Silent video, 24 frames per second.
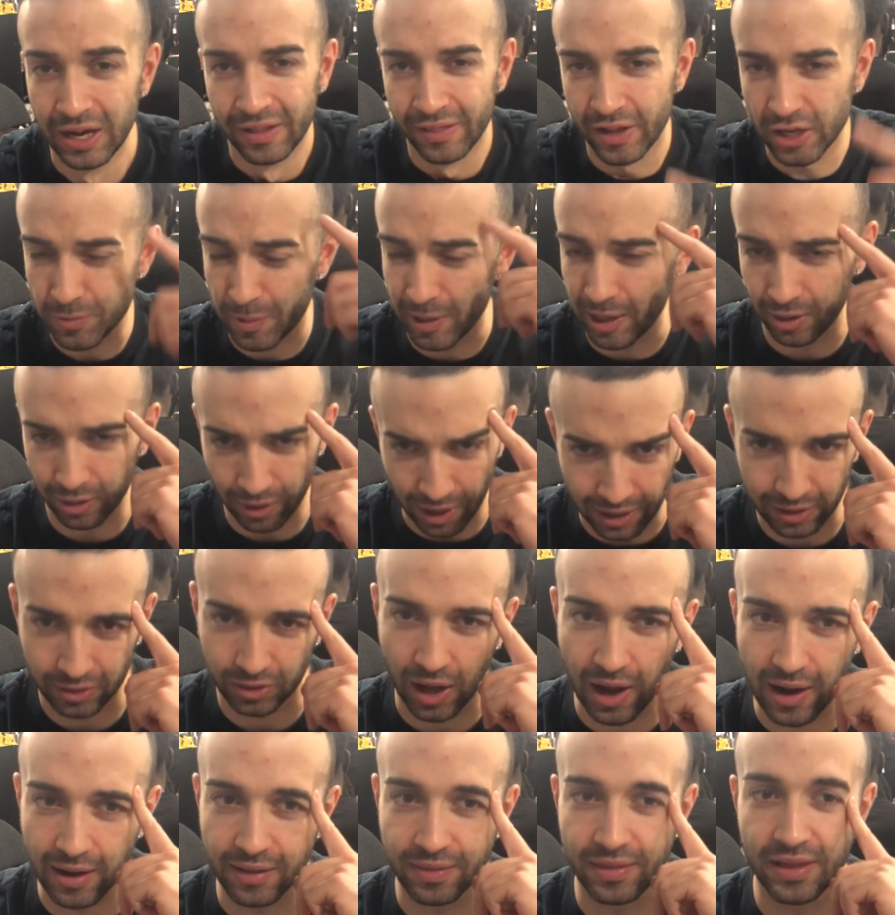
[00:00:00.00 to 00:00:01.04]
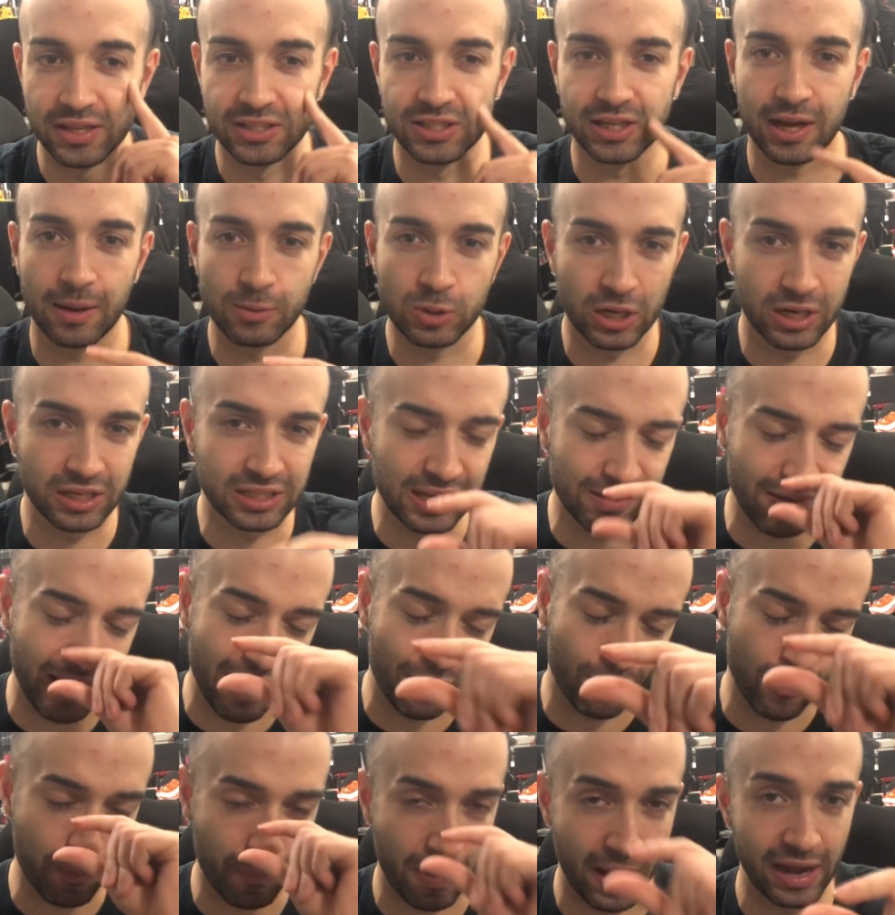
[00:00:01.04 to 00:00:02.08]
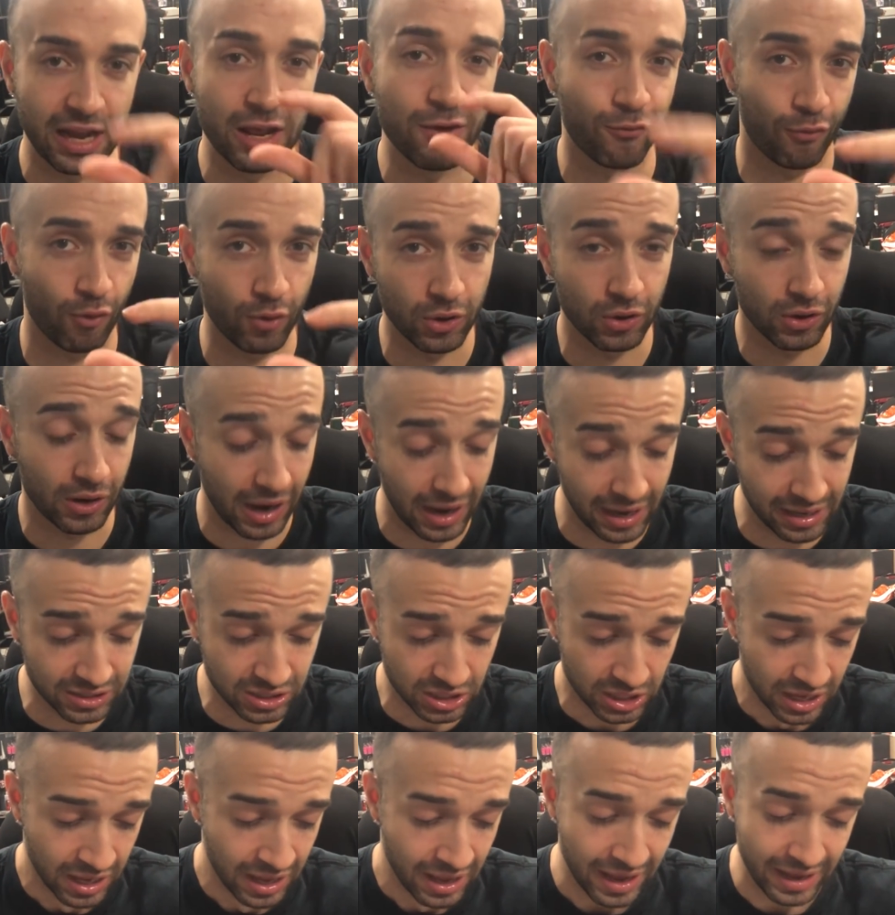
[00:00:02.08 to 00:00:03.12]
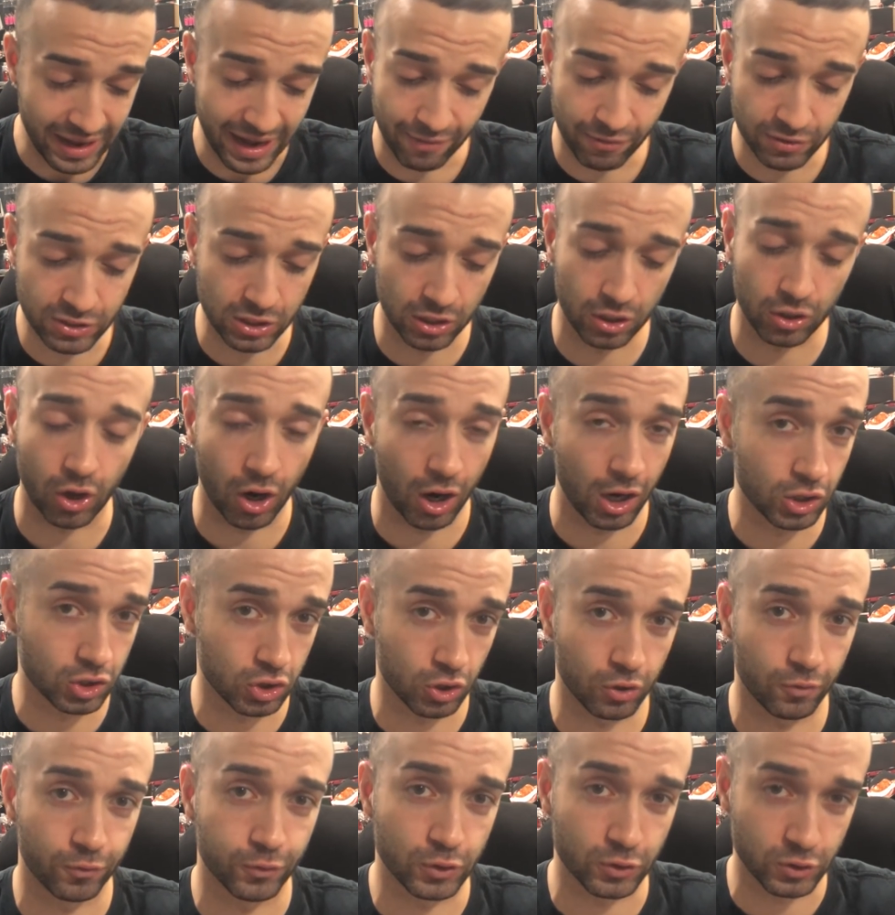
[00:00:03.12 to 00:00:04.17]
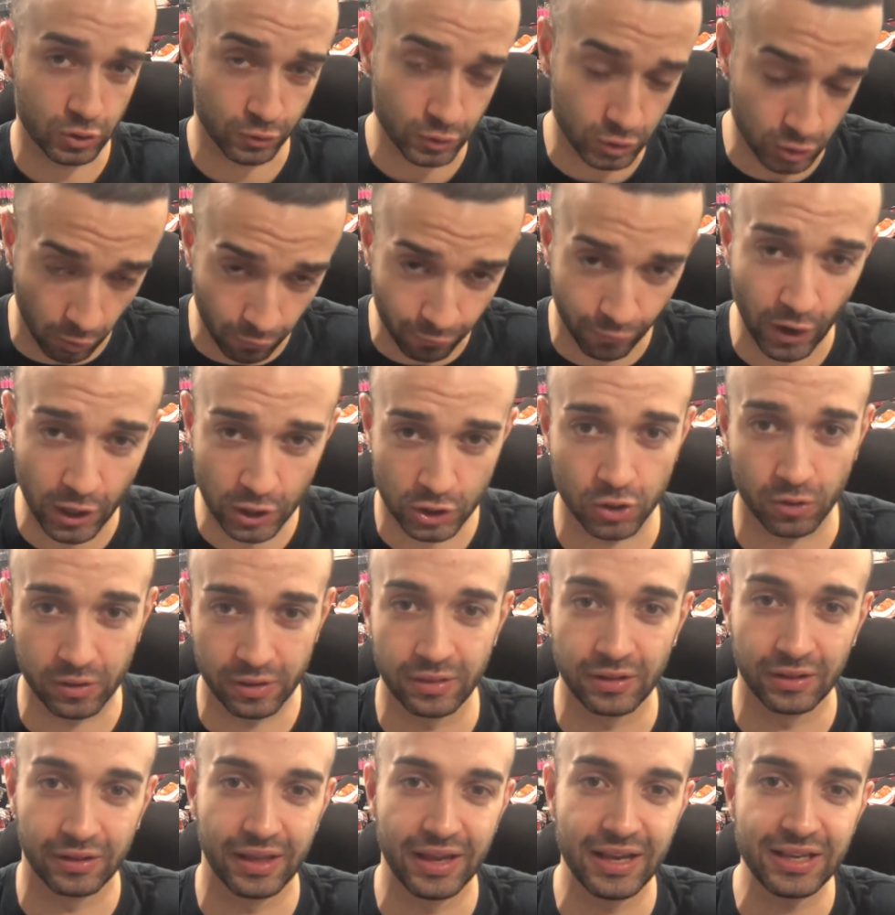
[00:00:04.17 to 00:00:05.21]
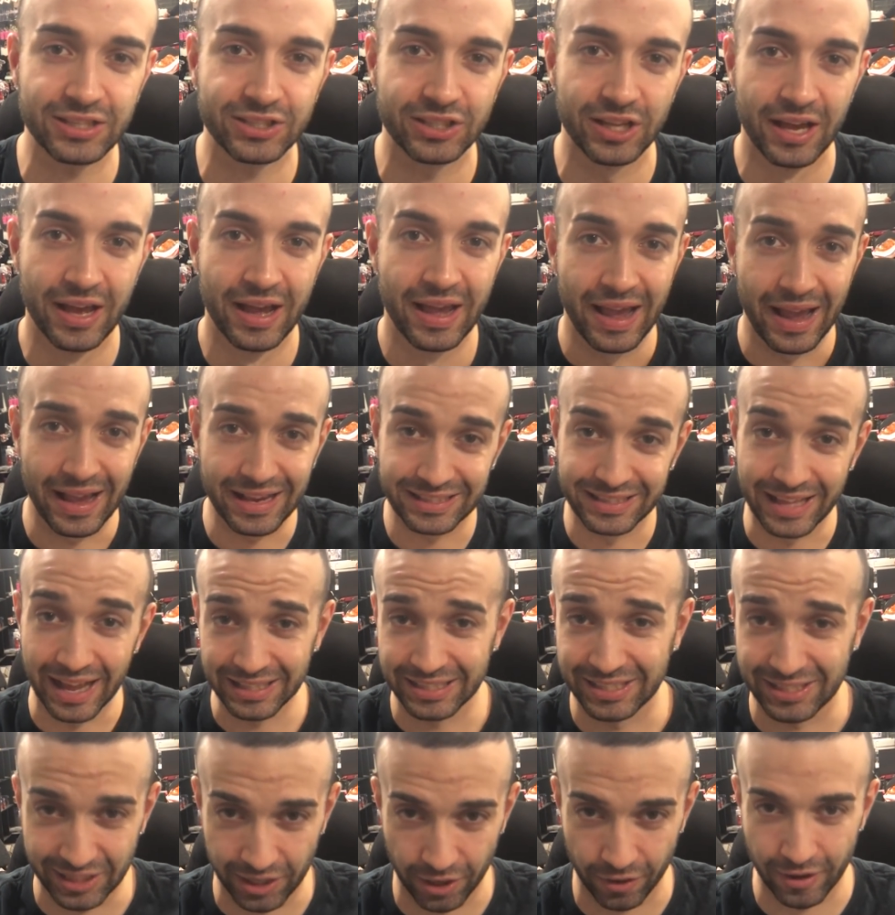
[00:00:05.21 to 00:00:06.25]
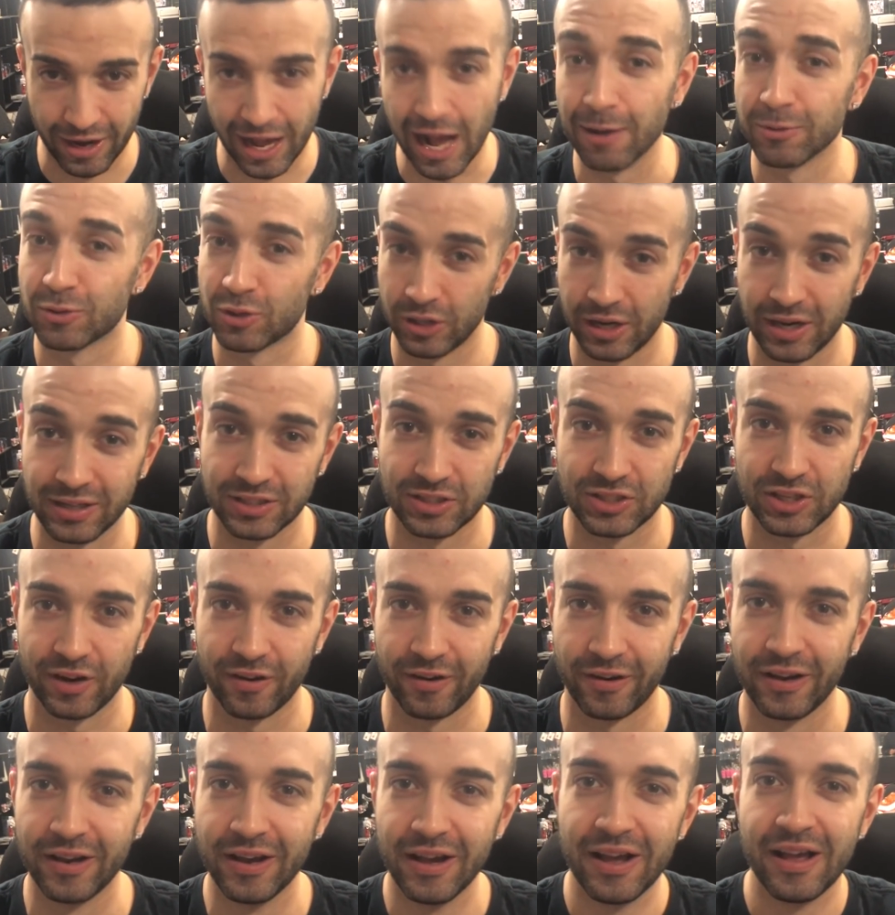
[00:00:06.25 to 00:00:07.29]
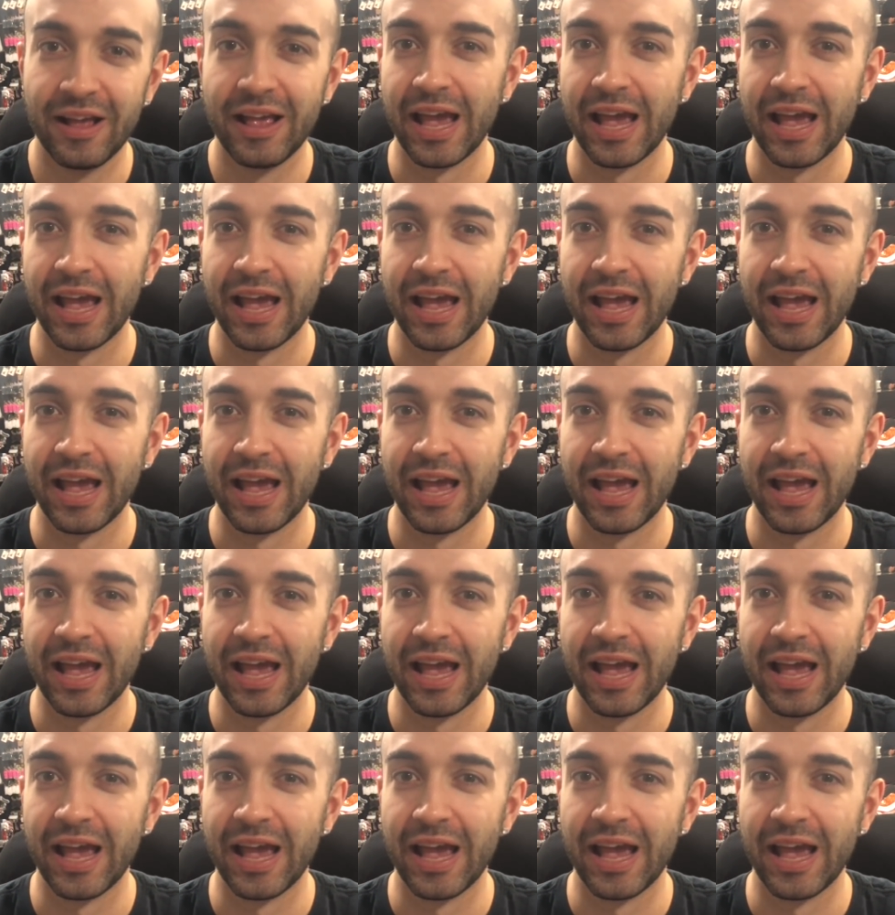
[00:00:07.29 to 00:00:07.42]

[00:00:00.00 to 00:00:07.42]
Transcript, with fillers: There's been a lot of thought in this. Like I'm trying to save every penny for you guys, and every single card so so far shown in the list is necessary, absolutely necessary.